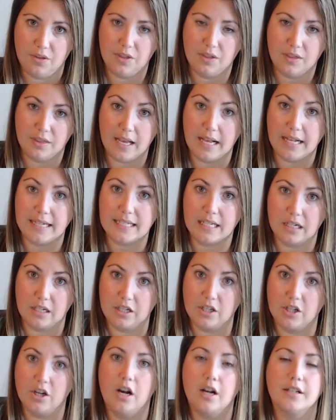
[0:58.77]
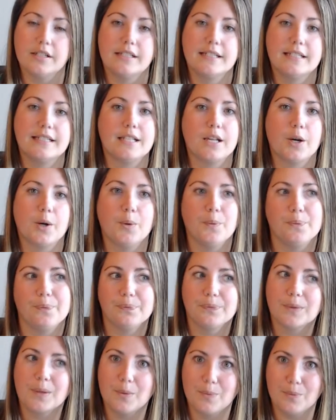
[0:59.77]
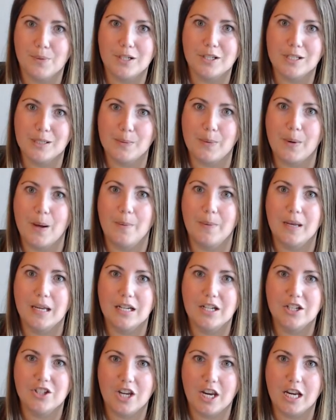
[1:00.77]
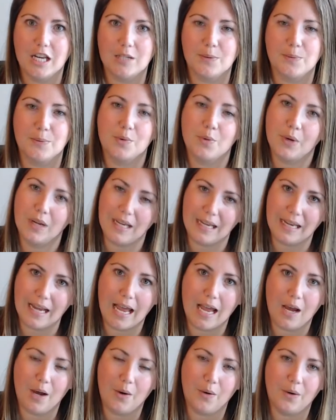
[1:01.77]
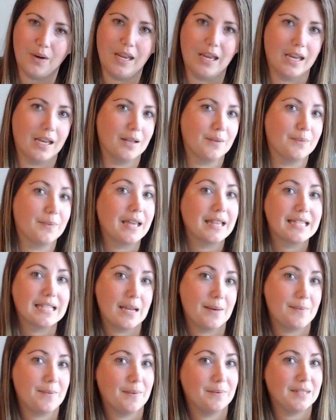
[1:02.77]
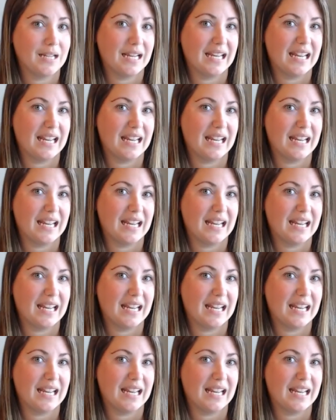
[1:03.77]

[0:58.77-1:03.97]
that's going to cost. So budget's probably going to change between now and by the time I'm done